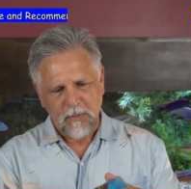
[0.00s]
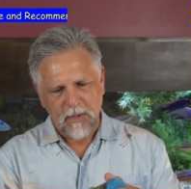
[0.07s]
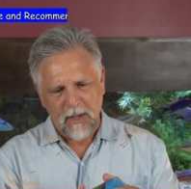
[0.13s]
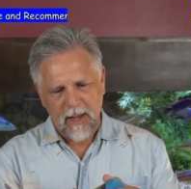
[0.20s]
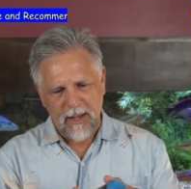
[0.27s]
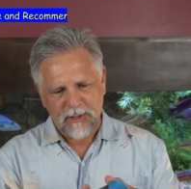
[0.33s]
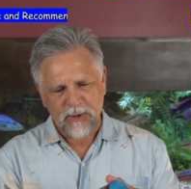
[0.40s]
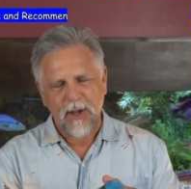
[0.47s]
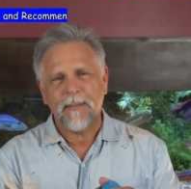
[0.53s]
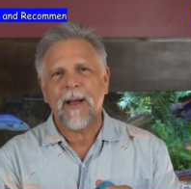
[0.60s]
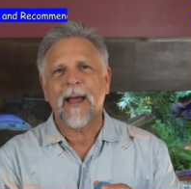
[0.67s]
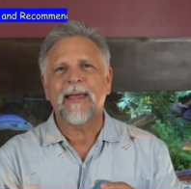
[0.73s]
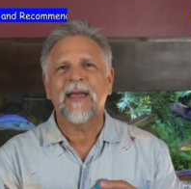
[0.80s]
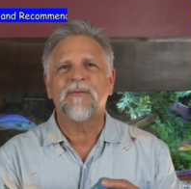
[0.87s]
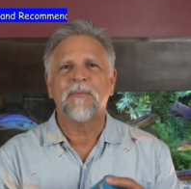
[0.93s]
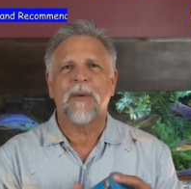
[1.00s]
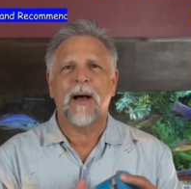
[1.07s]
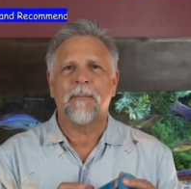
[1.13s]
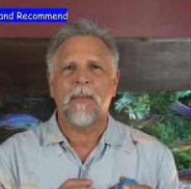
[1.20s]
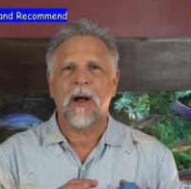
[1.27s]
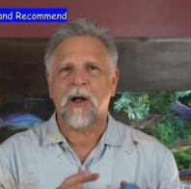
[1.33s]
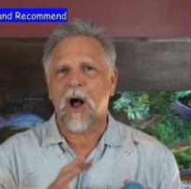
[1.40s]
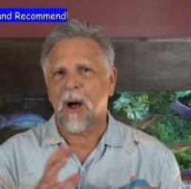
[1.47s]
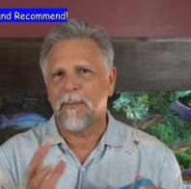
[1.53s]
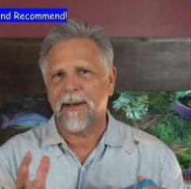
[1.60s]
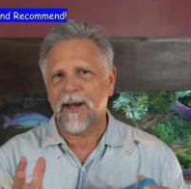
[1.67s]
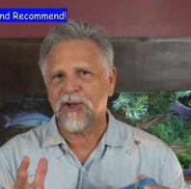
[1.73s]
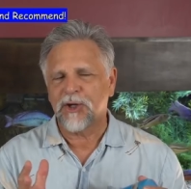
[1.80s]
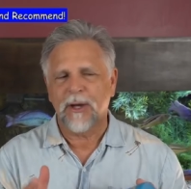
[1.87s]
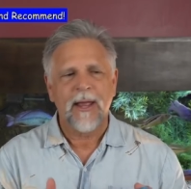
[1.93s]
so I, I, give them a, a
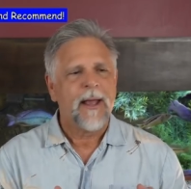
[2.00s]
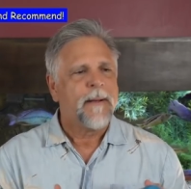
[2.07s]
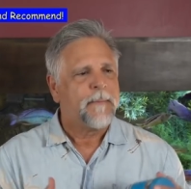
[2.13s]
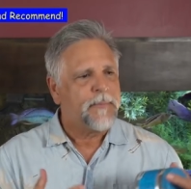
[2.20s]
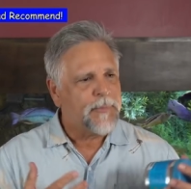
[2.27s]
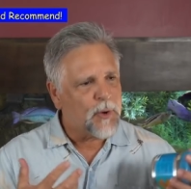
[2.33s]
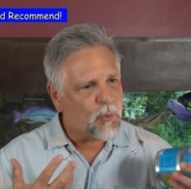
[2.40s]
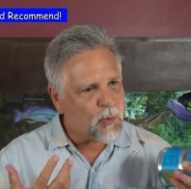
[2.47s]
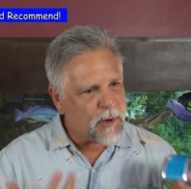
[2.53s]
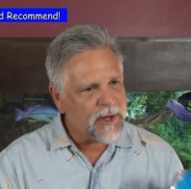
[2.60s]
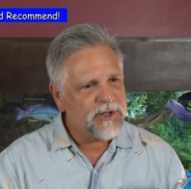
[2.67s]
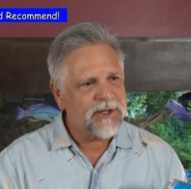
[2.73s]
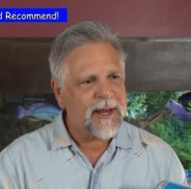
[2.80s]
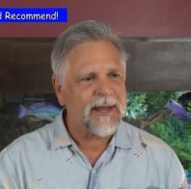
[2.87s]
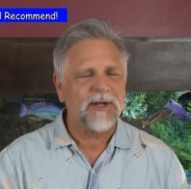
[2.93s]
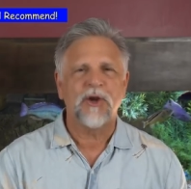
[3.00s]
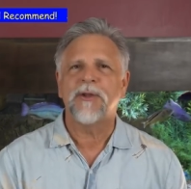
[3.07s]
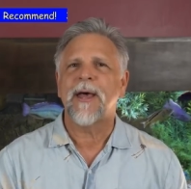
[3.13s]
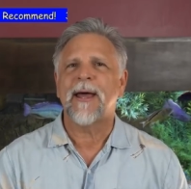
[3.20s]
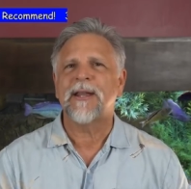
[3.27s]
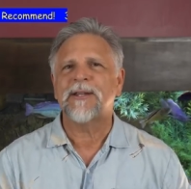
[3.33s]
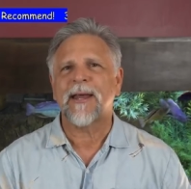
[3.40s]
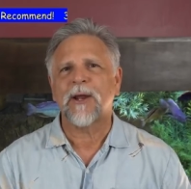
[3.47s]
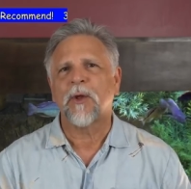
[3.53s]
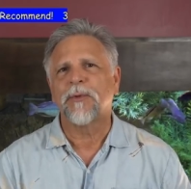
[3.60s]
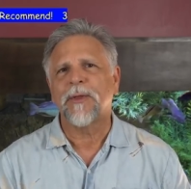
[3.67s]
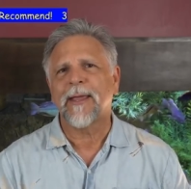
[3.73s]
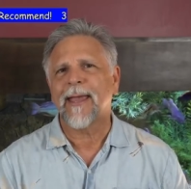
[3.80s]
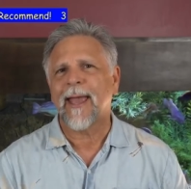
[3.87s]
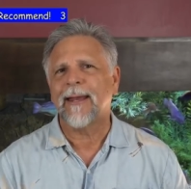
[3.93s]
combination. The reason I do that is I don't
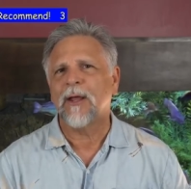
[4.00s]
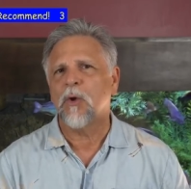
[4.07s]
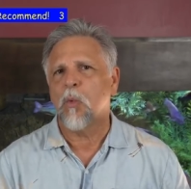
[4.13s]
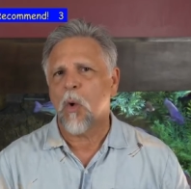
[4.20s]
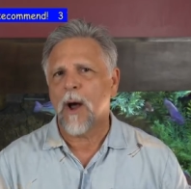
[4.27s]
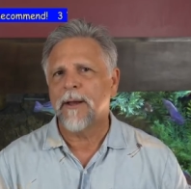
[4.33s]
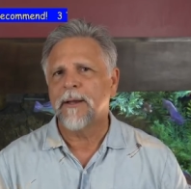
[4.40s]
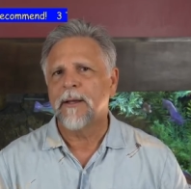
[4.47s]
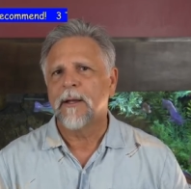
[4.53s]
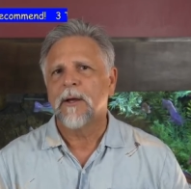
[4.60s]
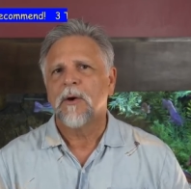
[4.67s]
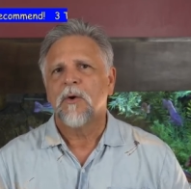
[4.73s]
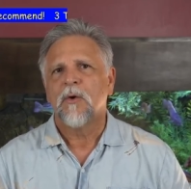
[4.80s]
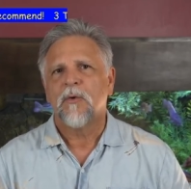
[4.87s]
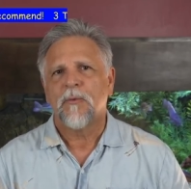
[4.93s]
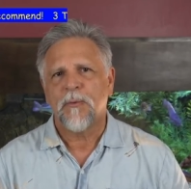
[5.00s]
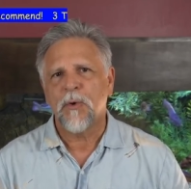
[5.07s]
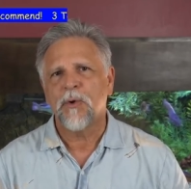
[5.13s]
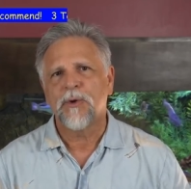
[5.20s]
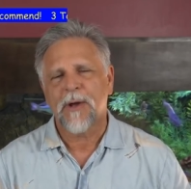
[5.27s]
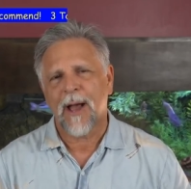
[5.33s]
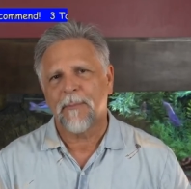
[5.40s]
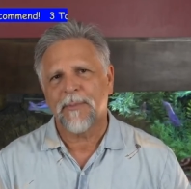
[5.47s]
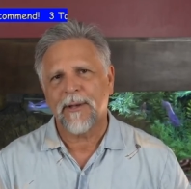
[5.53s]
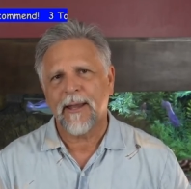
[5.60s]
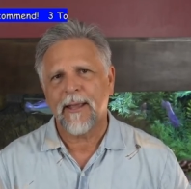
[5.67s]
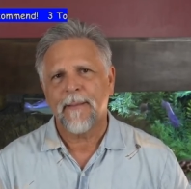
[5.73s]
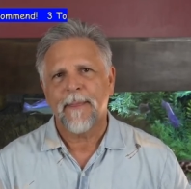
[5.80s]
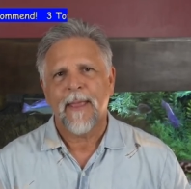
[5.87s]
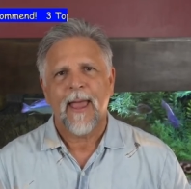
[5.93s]
think any one food
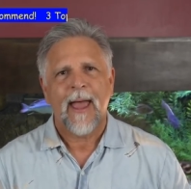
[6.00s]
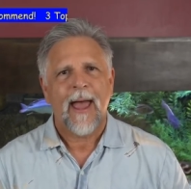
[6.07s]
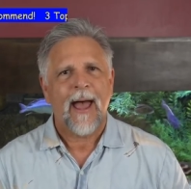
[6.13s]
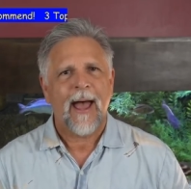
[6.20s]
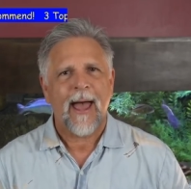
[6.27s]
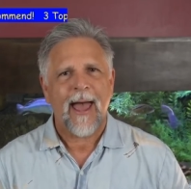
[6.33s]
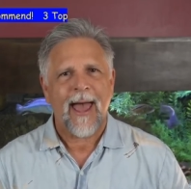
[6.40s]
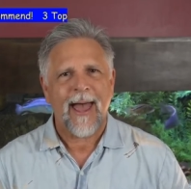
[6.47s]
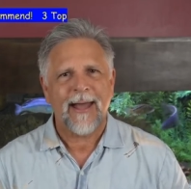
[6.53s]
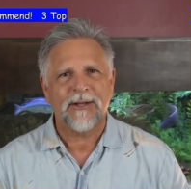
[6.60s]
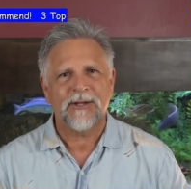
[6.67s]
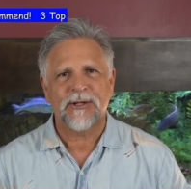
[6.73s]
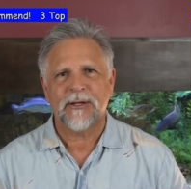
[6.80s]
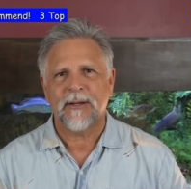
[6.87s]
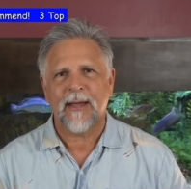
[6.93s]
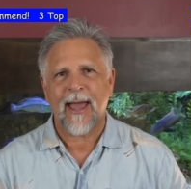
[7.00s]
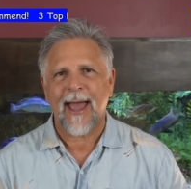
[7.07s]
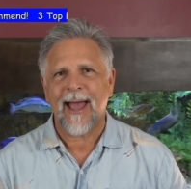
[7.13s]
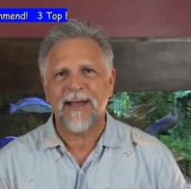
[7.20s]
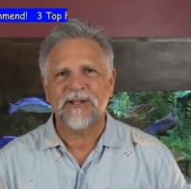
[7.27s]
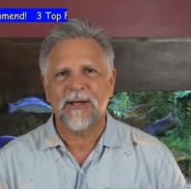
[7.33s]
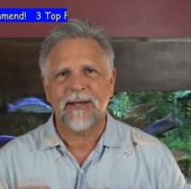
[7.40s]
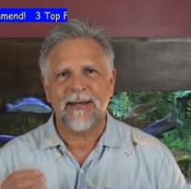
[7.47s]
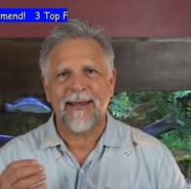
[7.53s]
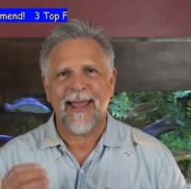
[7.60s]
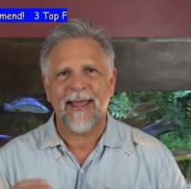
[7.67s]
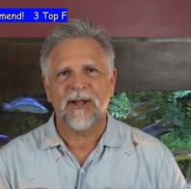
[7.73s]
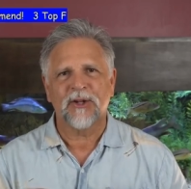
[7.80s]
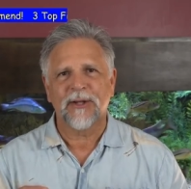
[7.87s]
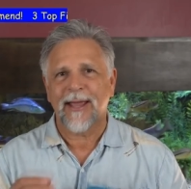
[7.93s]
company uh, has has it
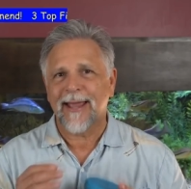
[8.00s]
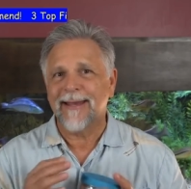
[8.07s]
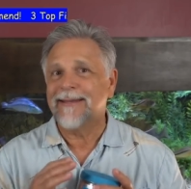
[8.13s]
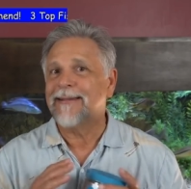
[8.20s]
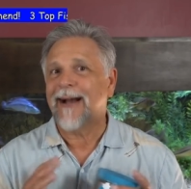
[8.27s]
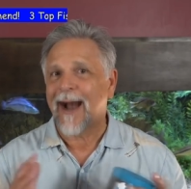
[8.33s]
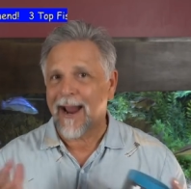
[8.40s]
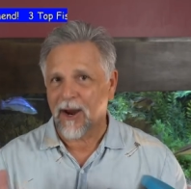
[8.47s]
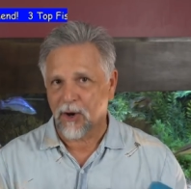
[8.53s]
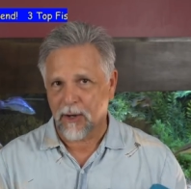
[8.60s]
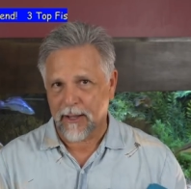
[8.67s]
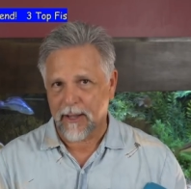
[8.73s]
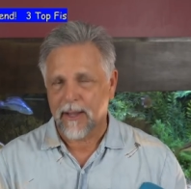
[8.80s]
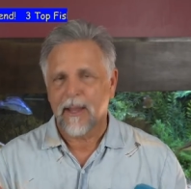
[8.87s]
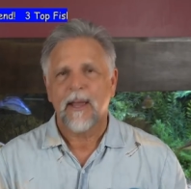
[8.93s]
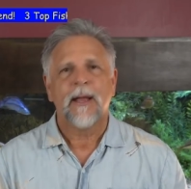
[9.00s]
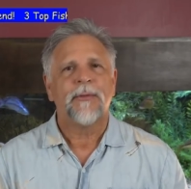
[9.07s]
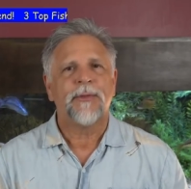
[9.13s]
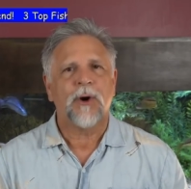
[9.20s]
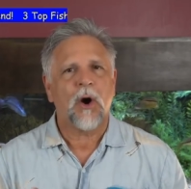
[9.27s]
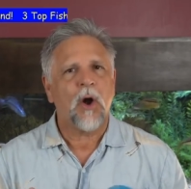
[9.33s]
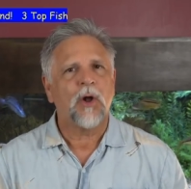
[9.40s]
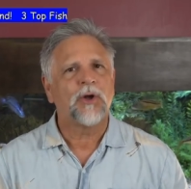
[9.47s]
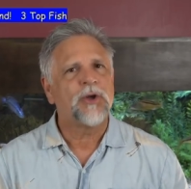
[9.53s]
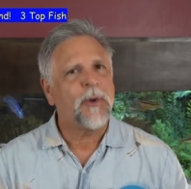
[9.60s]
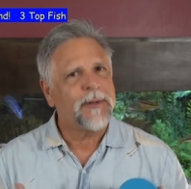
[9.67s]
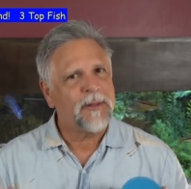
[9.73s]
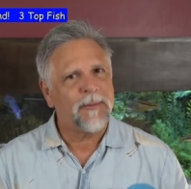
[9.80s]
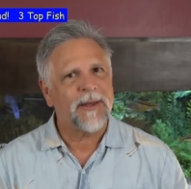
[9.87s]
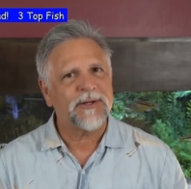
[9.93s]
nailed entirely. They're all doing
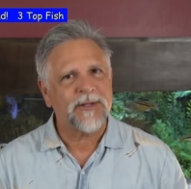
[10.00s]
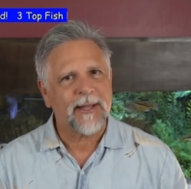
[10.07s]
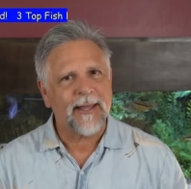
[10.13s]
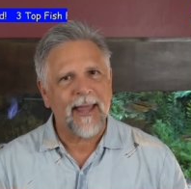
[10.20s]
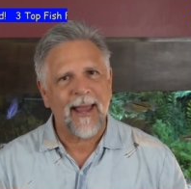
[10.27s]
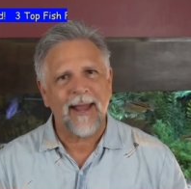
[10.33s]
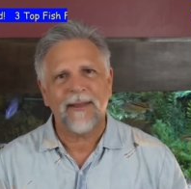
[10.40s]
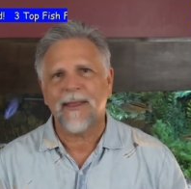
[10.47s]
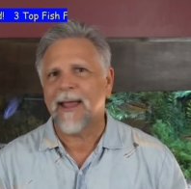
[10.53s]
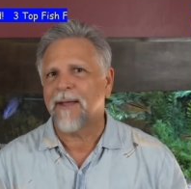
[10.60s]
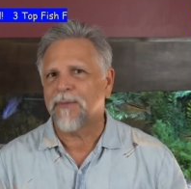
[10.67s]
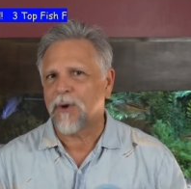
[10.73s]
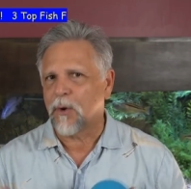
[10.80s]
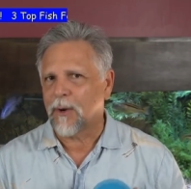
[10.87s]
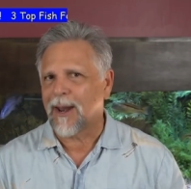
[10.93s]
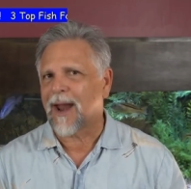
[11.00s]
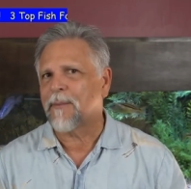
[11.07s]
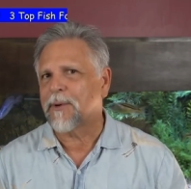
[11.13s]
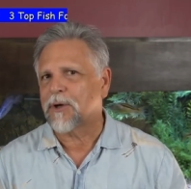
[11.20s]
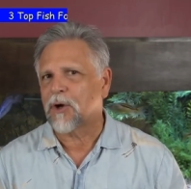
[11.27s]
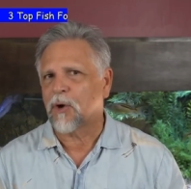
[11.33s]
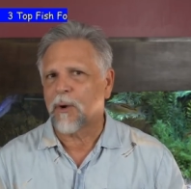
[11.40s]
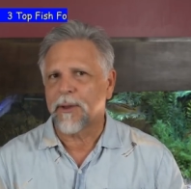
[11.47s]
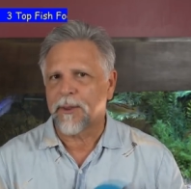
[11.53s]
the best they can. They have their own laboratory, their